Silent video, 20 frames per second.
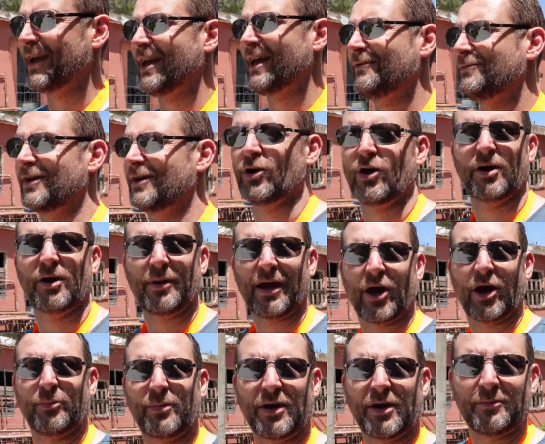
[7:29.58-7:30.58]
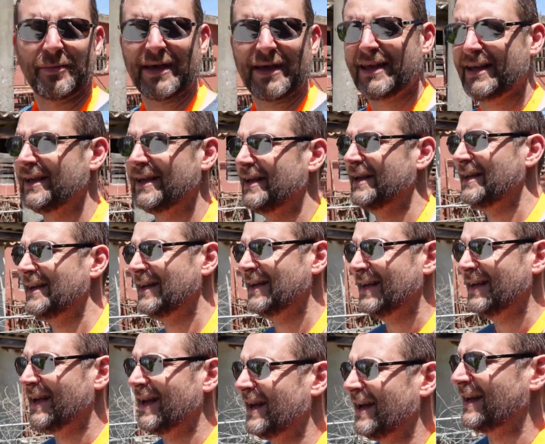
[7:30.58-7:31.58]
have, the Airbnb,
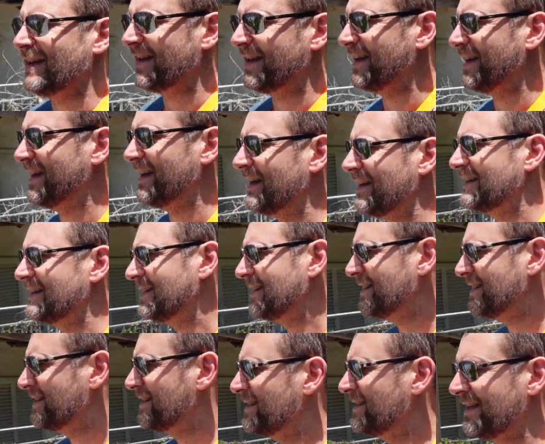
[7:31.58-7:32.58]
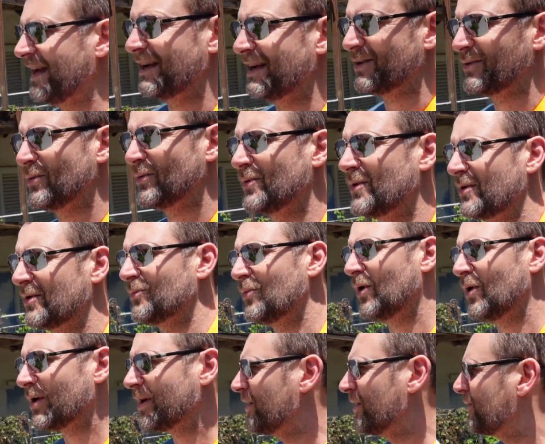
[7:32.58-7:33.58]
and yeah, we're
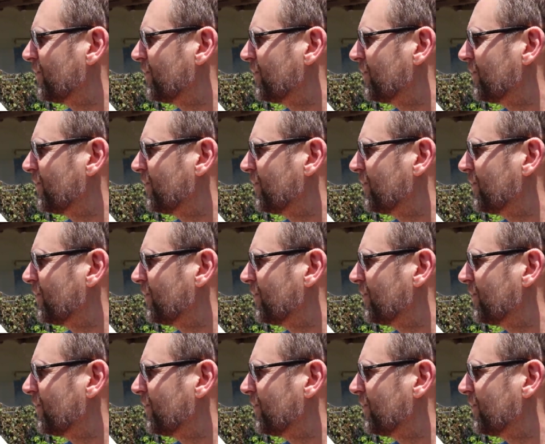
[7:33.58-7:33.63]
walking